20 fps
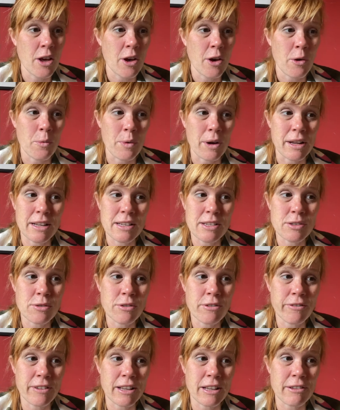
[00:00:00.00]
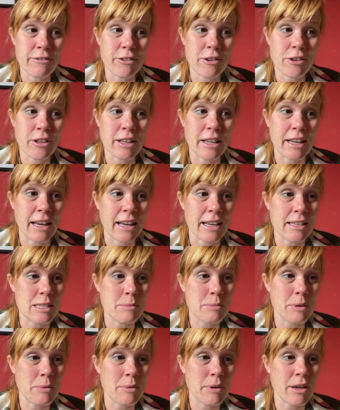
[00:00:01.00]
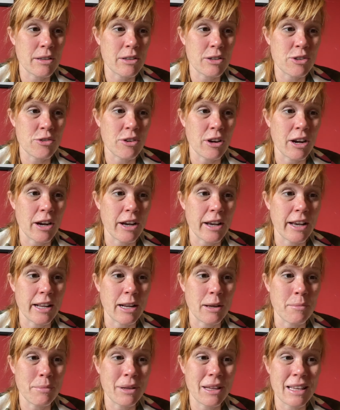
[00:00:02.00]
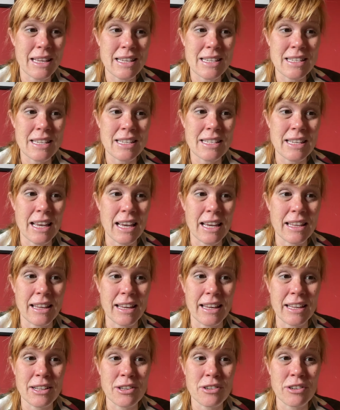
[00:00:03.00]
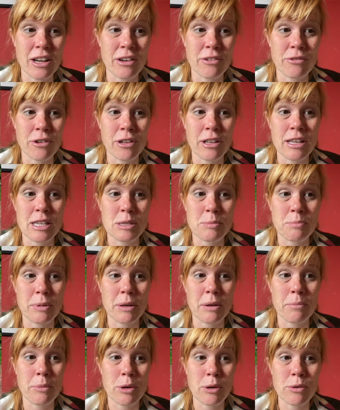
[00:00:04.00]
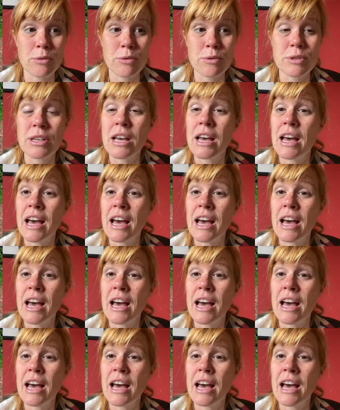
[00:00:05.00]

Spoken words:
When I saw Fleetful, it had to be worth a try, and I'm pleased to say that in general his poos